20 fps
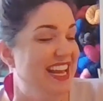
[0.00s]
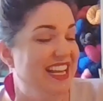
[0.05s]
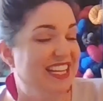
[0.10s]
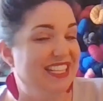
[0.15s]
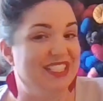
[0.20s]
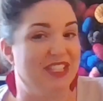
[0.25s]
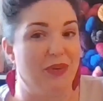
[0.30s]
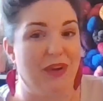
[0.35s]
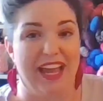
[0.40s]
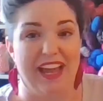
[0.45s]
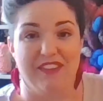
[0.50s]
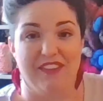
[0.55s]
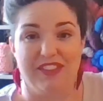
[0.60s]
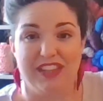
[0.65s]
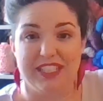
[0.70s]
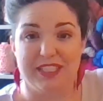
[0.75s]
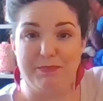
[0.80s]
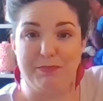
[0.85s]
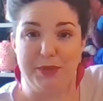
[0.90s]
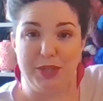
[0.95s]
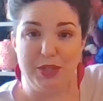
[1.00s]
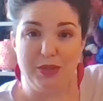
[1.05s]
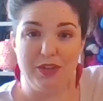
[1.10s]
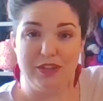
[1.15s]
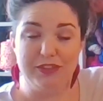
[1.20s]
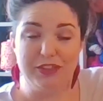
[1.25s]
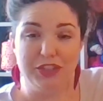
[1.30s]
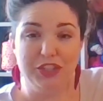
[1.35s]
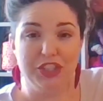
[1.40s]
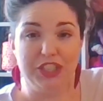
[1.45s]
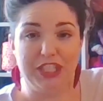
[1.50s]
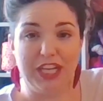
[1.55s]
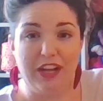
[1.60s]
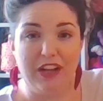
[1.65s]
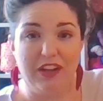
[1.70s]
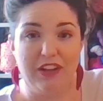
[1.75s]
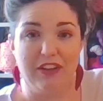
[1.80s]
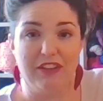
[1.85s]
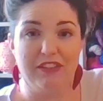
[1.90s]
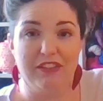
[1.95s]
So I have this beautiful
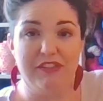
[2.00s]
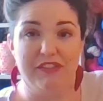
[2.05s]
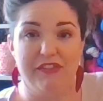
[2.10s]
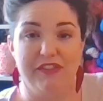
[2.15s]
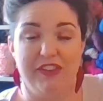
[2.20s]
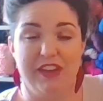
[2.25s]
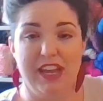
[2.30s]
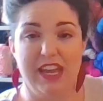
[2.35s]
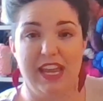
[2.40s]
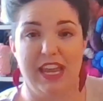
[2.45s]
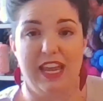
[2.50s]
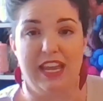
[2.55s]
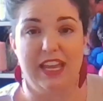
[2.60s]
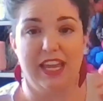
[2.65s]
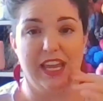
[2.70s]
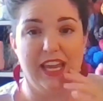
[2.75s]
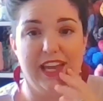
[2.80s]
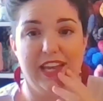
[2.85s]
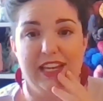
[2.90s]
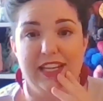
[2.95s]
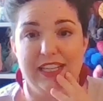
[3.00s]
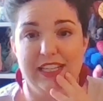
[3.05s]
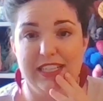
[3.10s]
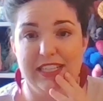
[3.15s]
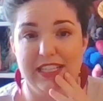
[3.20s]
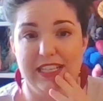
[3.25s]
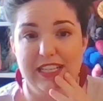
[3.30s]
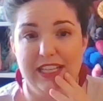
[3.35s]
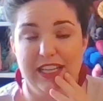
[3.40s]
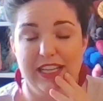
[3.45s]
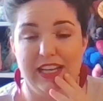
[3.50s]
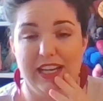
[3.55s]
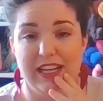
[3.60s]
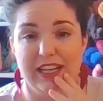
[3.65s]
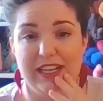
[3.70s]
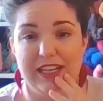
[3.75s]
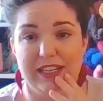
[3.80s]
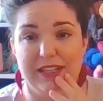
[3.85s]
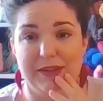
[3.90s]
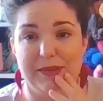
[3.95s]
shelf, and
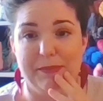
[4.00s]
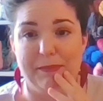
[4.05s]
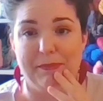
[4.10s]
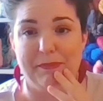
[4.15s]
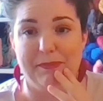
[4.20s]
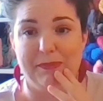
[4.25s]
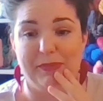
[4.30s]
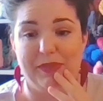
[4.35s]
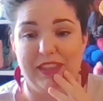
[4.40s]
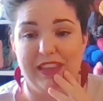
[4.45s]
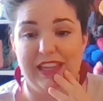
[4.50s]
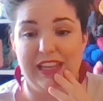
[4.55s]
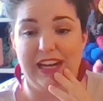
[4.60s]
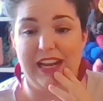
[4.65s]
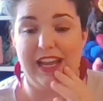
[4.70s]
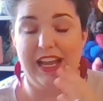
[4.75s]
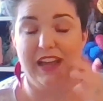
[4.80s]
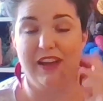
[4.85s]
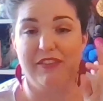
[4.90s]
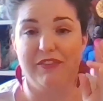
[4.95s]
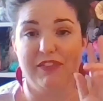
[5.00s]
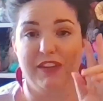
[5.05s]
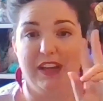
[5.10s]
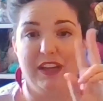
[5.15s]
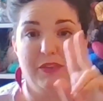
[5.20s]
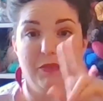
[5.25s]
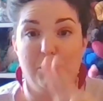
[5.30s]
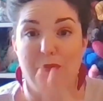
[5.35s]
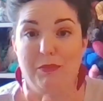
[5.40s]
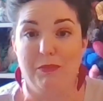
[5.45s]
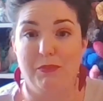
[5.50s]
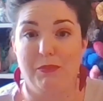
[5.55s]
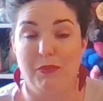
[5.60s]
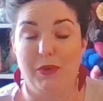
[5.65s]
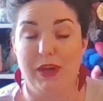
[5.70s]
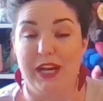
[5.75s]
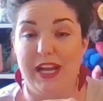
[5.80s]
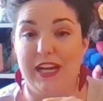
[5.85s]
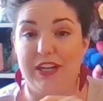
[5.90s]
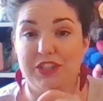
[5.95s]
then I have
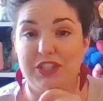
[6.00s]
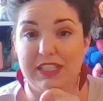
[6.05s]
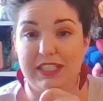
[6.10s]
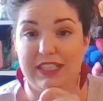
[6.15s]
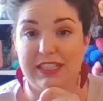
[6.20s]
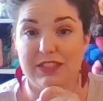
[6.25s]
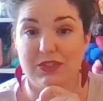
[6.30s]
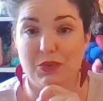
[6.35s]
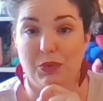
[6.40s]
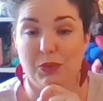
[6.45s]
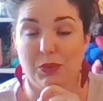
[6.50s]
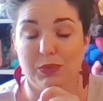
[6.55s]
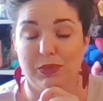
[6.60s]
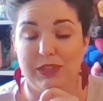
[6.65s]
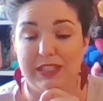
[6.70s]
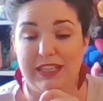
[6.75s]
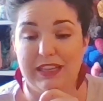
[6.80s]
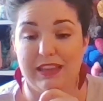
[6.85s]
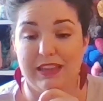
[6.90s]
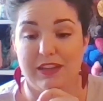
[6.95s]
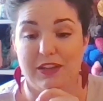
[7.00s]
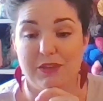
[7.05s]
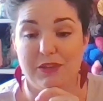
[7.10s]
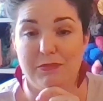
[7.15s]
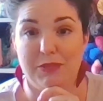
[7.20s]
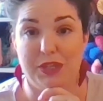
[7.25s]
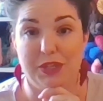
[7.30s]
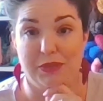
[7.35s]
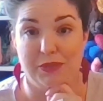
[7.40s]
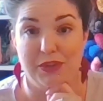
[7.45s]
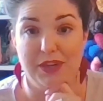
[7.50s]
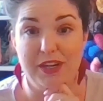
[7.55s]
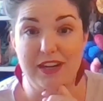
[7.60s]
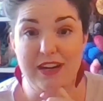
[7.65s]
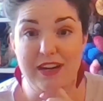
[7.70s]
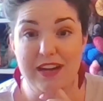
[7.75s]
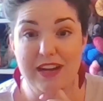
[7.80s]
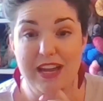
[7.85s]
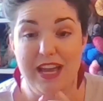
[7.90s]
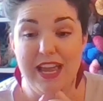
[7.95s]
what actually is holding the
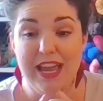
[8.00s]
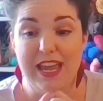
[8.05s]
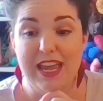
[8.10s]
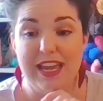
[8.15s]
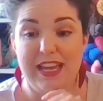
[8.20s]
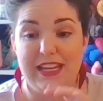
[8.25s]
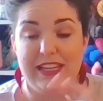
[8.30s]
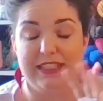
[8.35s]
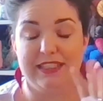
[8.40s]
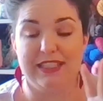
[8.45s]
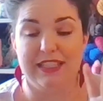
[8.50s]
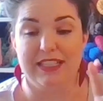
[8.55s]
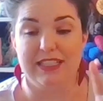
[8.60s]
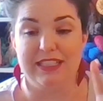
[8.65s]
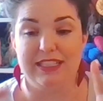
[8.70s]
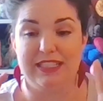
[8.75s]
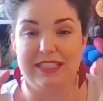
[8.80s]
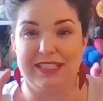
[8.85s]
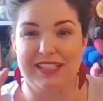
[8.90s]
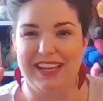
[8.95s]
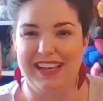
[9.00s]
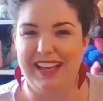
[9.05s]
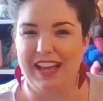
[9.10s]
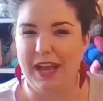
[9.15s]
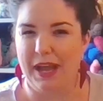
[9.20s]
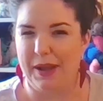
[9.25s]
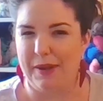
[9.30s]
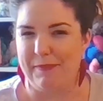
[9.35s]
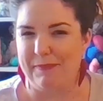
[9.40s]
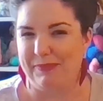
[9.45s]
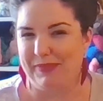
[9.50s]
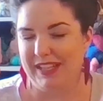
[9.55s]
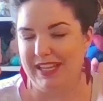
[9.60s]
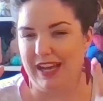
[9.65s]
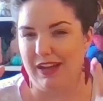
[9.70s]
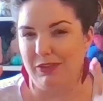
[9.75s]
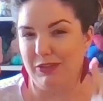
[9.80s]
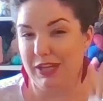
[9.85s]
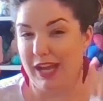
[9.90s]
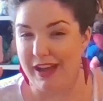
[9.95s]
computer is this,
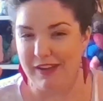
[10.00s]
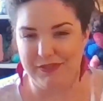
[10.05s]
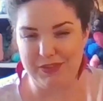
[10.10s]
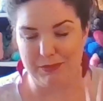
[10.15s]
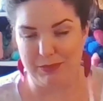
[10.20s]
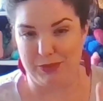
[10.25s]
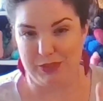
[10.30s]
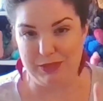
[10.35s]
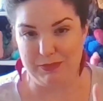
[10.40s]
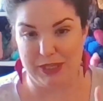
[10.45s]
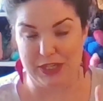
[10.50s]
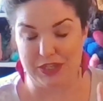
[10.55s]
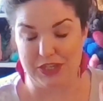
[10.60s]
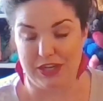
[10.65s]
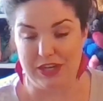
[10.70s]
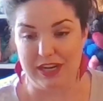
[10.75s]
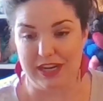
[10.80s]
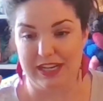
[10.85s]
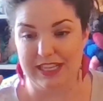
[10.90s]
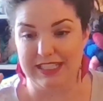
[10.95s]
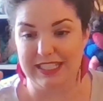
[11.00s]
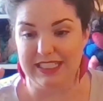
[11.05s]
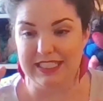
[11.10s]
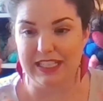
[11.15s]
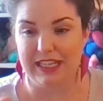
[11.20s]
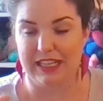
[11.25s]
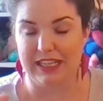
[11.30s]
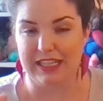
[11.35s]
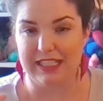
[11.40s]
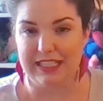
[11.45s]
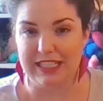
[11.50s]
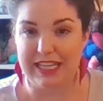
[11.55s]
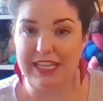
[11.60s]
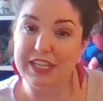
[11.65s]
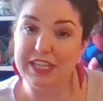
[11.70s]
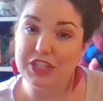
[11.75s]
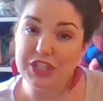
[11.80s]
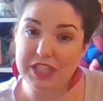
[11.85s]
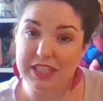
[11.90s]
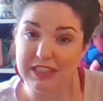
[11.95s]
I'll have to post a picture because it's a
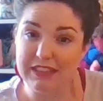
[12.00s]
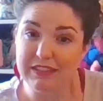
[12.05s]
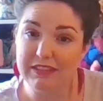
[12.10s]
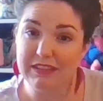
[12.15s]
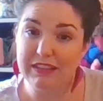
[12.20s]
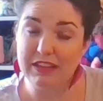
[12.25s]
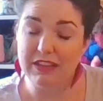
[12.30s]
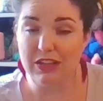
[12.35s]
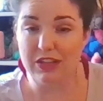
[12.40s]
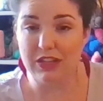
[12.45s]
kitchen